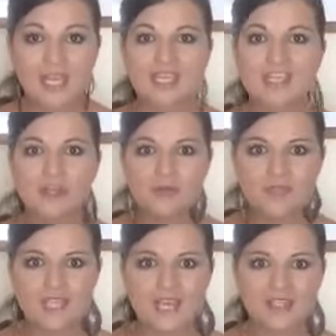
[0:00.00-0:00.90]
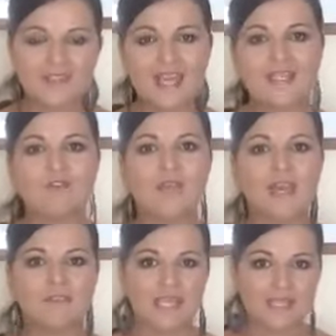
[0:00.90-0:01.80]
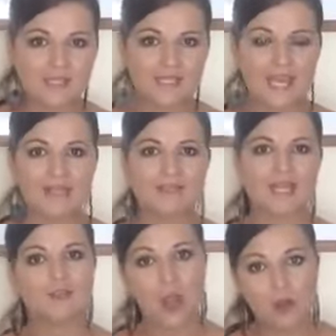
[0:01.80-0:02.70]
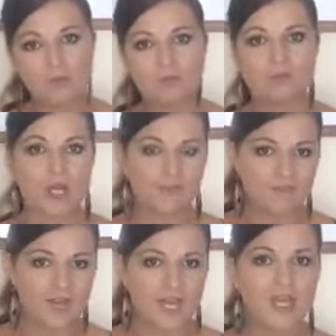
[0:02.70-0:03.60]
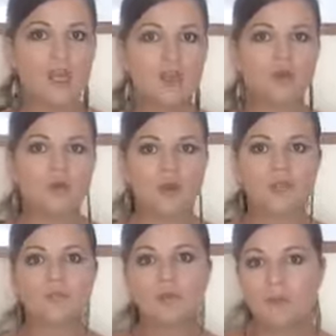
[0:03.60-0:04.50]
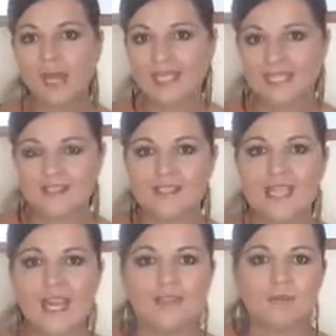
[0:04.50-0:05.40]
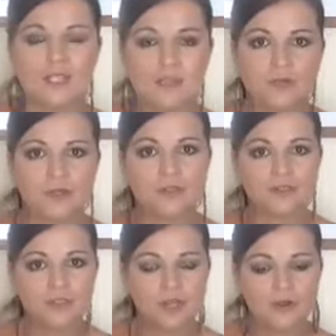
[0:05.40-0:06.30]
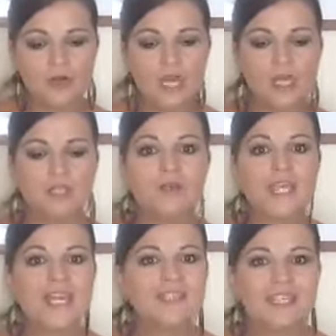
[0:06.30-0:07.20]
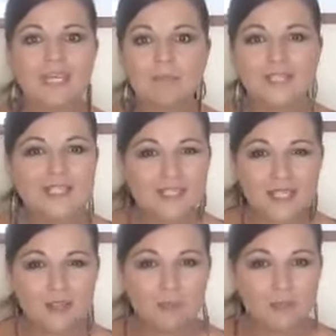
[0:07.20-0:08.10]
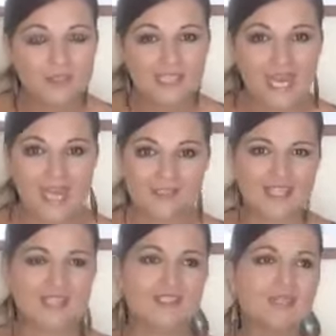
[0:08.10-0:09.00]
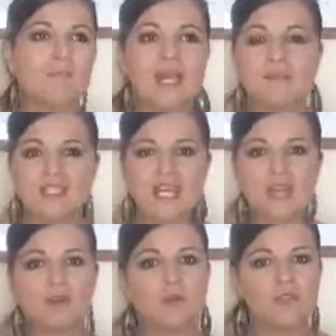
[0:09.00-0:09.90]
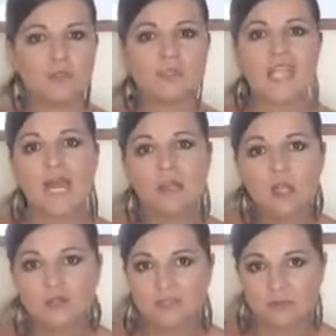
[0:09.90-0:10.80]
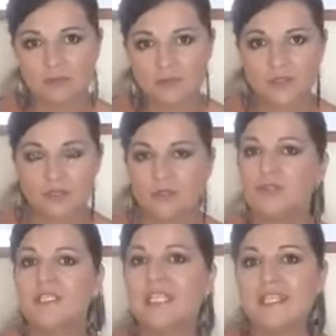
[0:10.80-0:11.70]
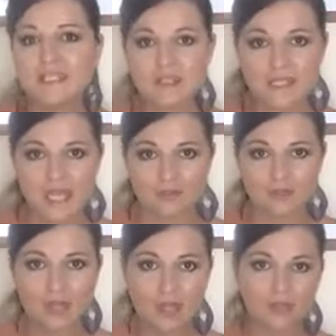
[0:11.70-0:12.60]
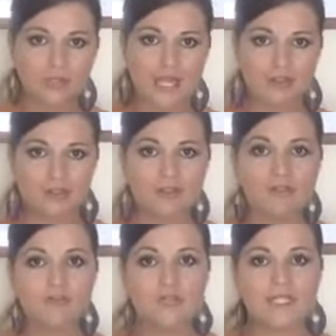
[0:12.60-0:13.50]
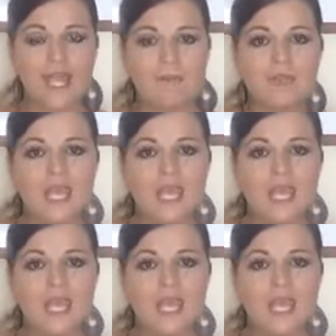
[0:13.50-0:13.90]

Use it. And if you have the internet at home, Wi-Fi, or the mobile internet when you're on the go, you can keep listening to podcasts. And sometimes they are also downloadable, so you don't need internet connection for them.